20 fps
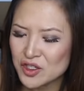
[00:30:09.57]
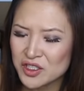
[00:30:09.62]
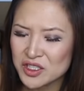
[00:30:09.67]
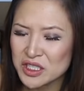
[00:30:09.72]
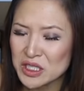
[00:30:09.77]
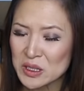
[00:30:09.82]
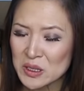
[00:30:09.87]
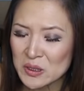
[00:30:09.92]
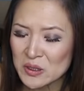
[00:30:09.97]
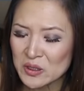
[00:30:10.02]
just
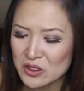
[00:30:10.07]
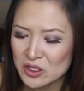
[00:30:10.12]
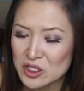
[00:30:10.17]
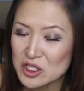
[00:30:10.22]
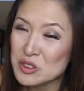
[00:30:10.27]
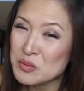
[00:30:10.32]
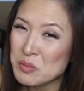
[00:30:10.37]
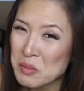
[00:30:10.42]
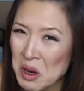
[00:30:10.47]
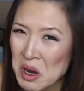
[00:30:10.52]
need a little
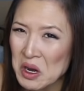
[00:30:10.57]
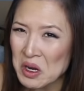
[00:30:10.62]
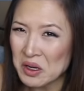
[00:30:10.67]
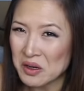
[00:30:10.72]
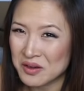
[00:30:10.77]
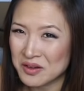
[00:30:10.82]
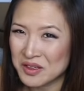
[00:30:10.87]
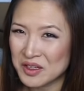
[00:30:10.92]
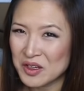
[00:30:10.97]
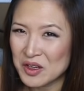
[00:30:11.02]
spark,
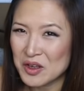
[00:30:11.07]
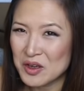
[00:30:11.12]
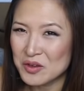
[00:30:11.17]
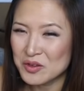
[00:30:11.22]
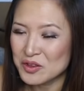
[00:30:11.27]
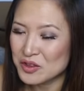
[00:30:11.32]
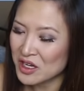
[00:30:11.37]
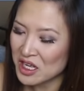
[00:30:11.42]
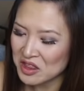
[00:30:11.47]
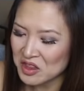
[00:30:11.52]
you know,
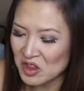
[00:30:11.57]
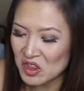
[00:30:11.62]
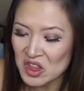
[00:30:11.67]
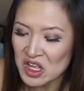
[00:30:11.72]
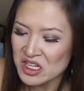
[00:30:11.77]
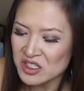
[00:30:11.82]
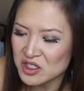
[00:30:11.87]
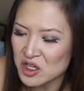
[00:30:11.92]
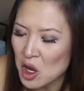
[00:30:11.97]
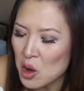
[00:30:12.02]
to get the
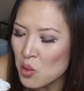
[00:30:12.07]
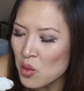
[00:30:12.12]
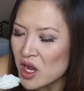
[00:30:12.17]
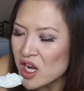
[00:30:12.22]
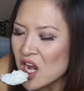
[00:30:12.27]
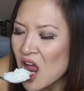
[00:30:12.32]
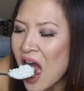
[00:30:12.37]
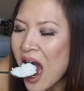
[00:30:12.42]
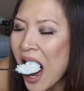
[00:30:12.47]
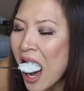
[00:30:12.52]
things going.